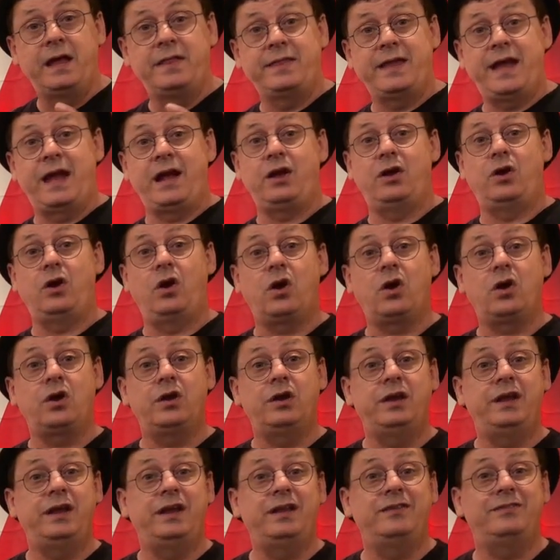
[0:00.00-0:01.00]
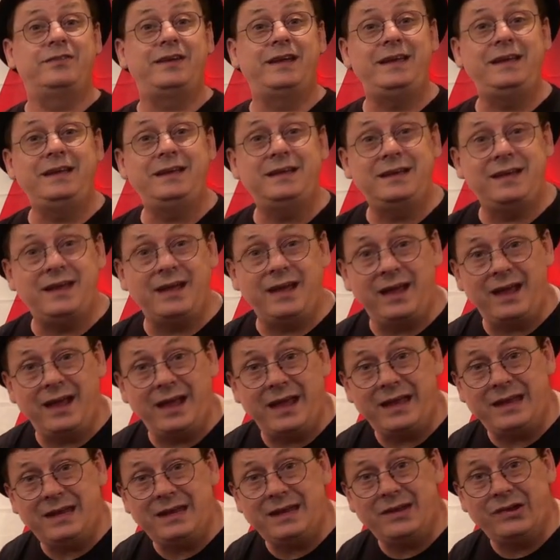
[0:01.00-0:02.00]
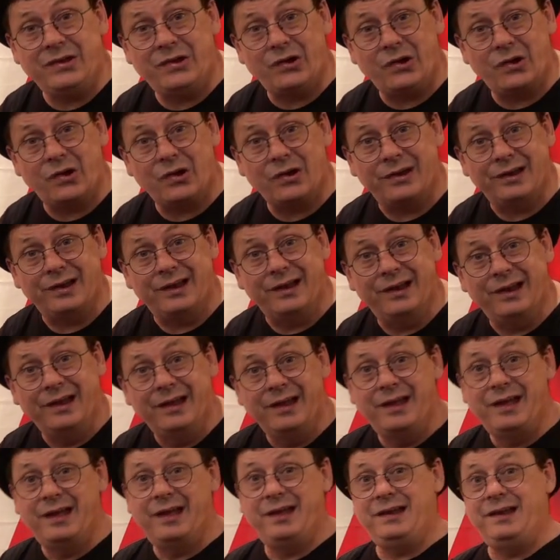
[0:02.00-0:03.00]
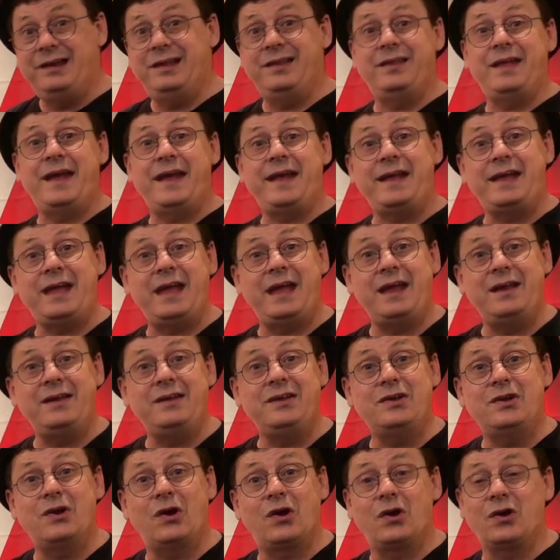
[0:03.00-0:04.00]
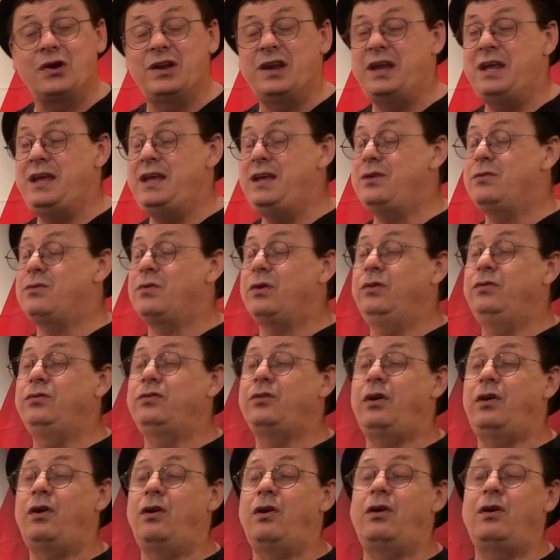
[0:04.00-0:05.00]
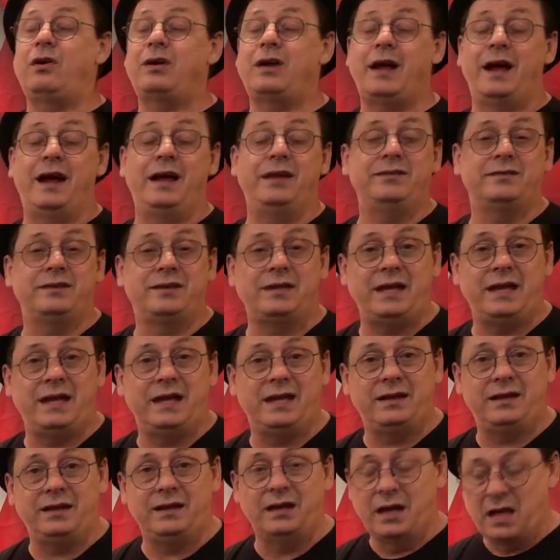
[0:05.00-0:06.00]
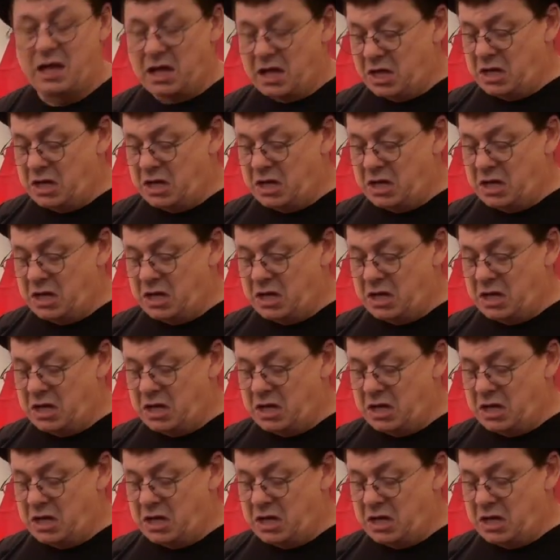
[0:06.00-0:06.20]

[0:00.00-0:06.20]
That garden is a candy garden. And in that candy garden, he grows all kinds of candy.